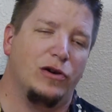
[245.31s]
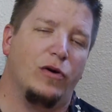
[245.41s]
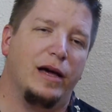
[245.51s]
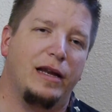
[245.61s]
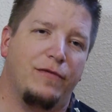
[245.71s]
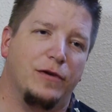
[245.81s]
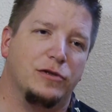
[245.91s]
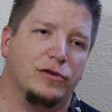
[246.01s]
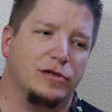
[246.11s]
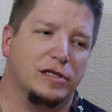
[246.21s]
know, any
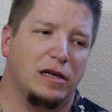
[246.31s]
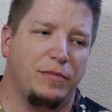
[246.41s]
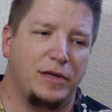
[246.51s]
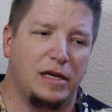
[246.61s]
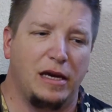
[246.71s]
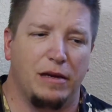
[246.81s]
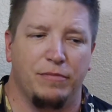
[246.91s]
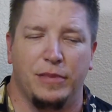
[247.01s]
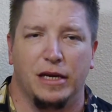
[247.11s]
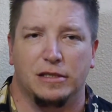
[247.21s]
filter is going to be hit
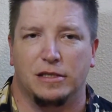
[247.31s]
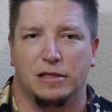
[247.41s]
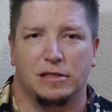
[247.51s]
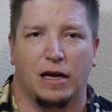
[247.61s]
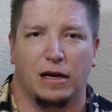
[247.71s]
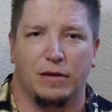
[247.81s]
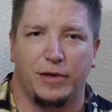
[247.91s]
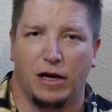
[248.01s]
and miss. It's not going to be